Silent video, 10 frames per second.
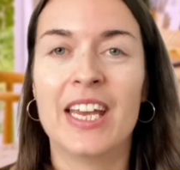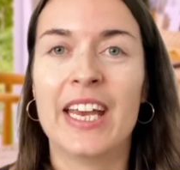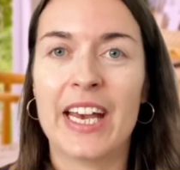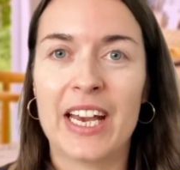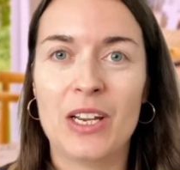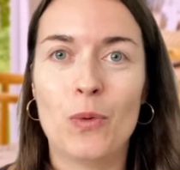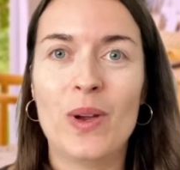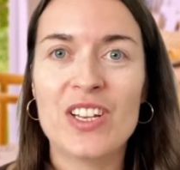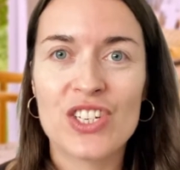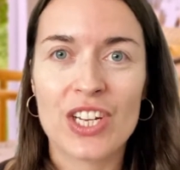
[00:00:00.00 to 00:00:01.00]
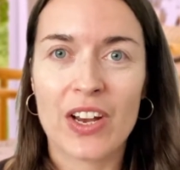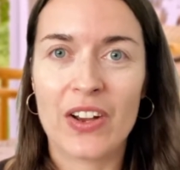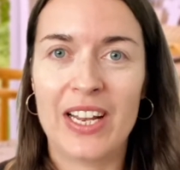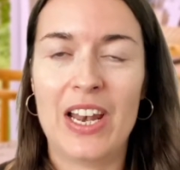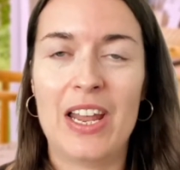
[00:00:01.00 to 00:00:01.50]
I wish
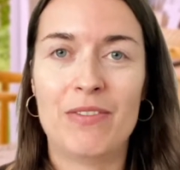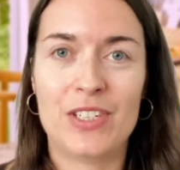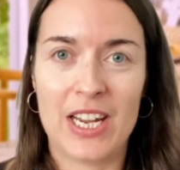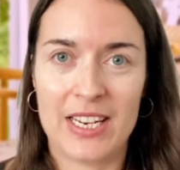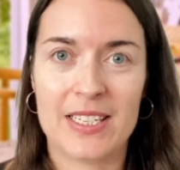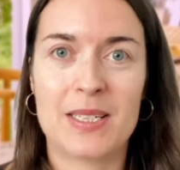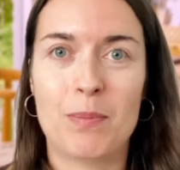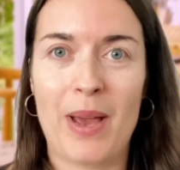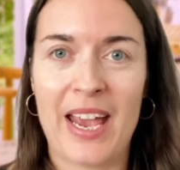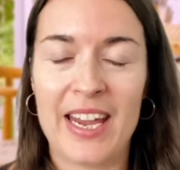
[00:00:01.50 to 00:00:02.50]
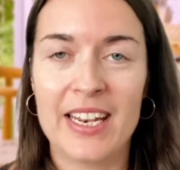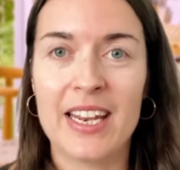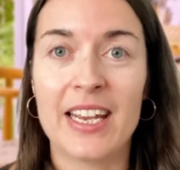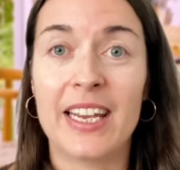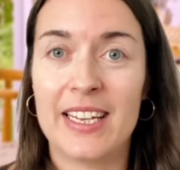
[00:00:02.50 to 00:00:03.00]
I lived in Spain
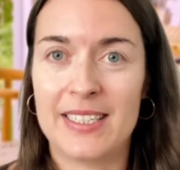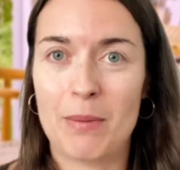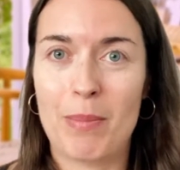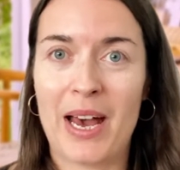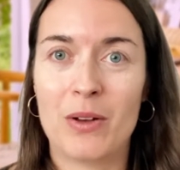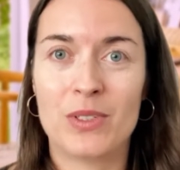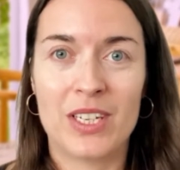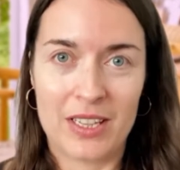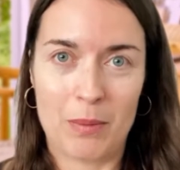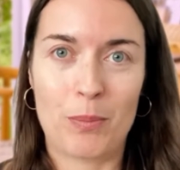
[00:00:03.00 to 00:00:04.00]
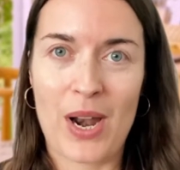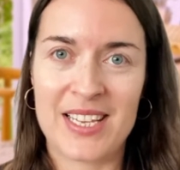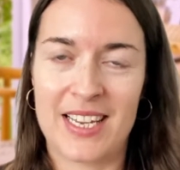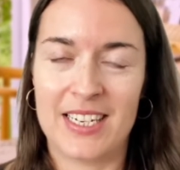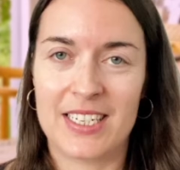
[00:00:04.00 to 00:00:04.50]
is about the
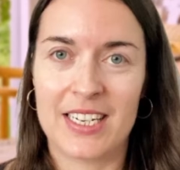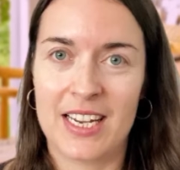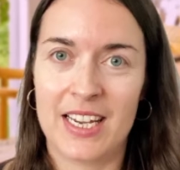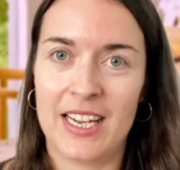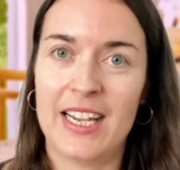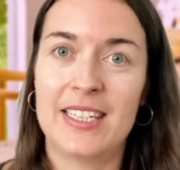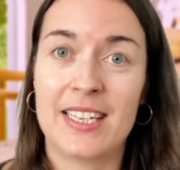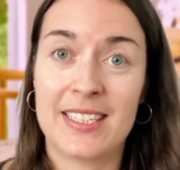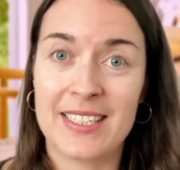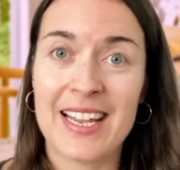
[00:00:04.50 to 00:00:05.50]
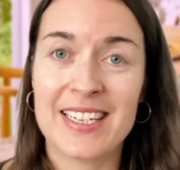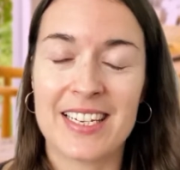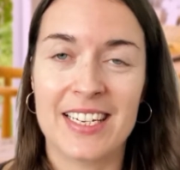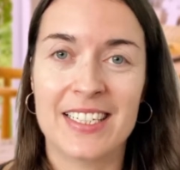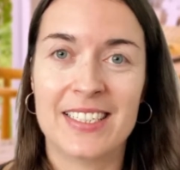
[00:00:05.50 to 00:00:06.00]
present. It's a
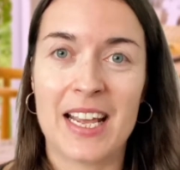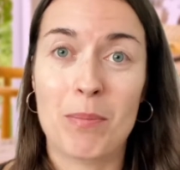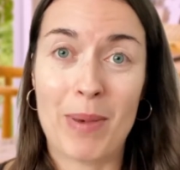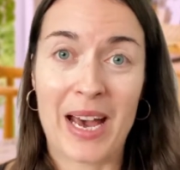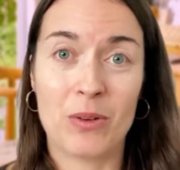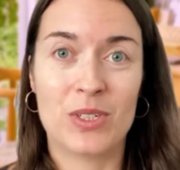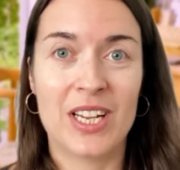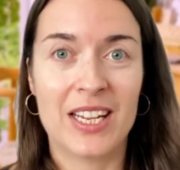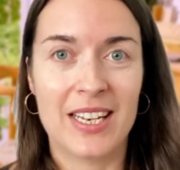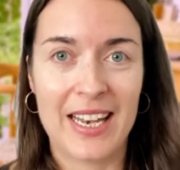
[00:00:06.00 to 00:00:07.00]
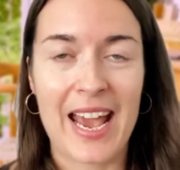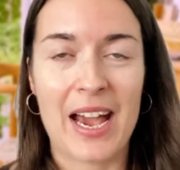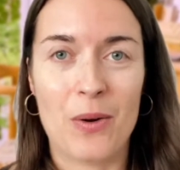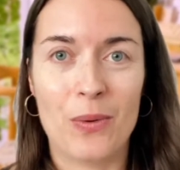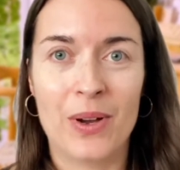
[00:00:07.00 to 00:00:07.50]
sentence about
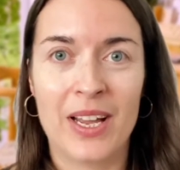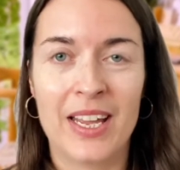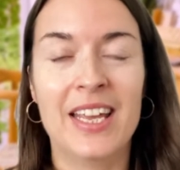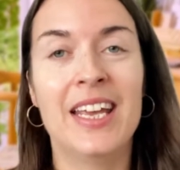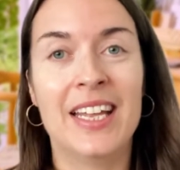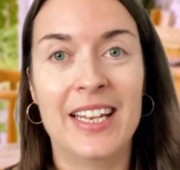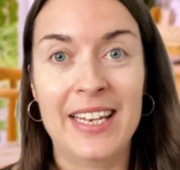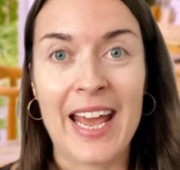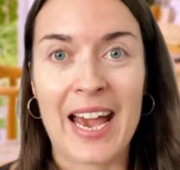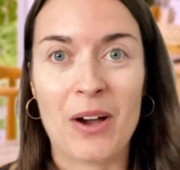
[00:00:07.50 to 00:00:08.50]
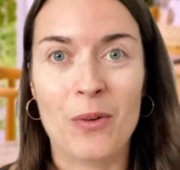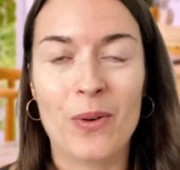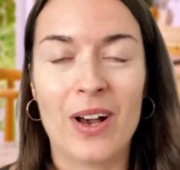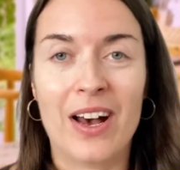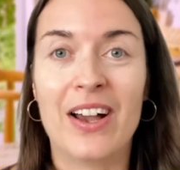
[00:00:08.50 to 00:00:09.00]
now. Now
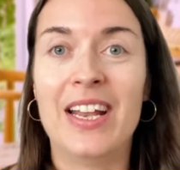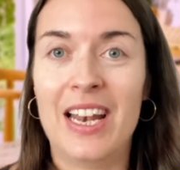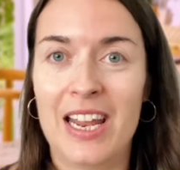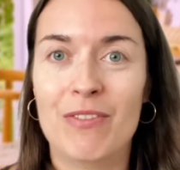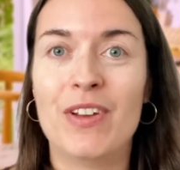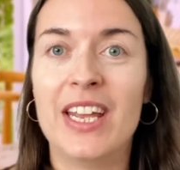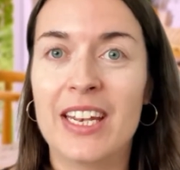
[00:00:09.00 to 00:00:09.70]
I live in